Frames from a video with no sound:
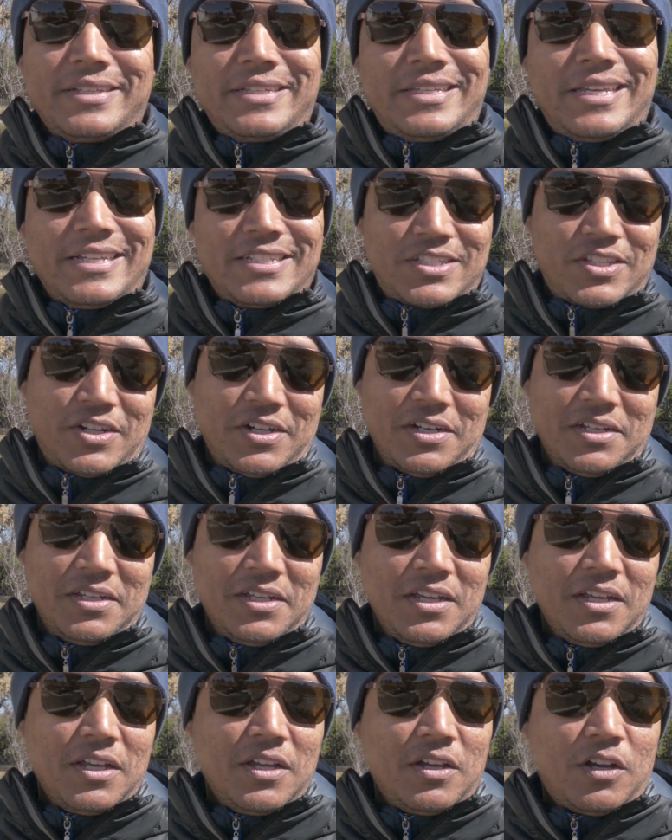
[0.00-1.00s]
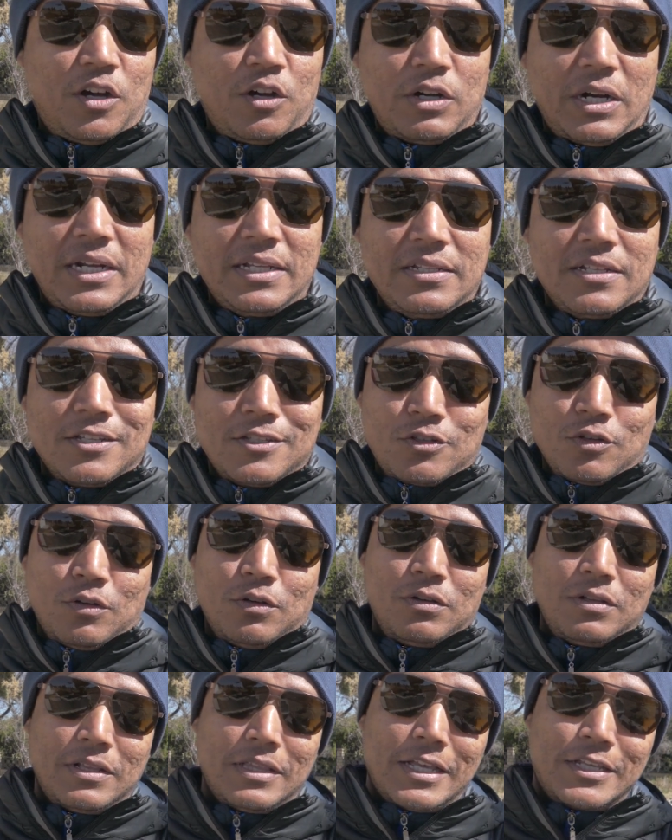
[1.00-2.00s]
Kesra. Alright,
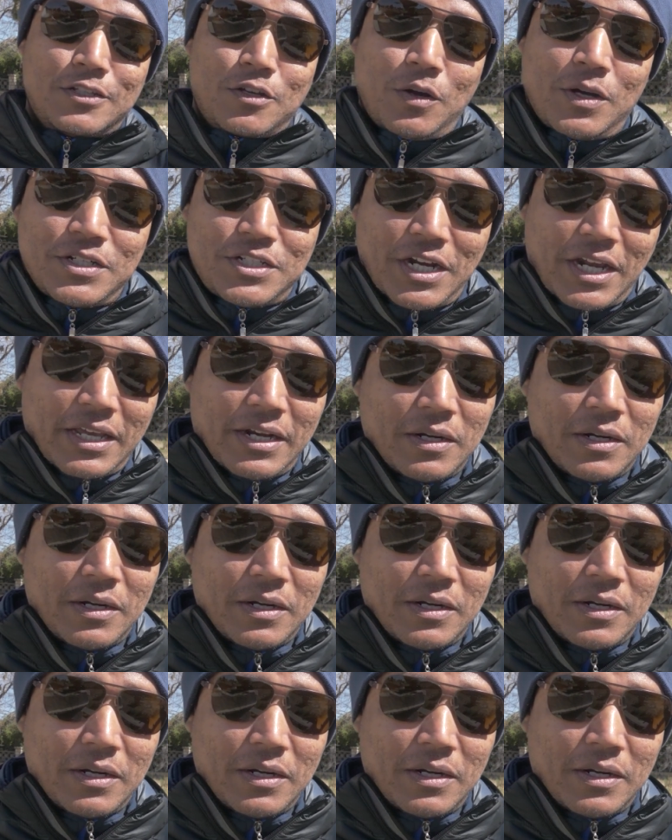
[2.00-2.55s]
so let's go and check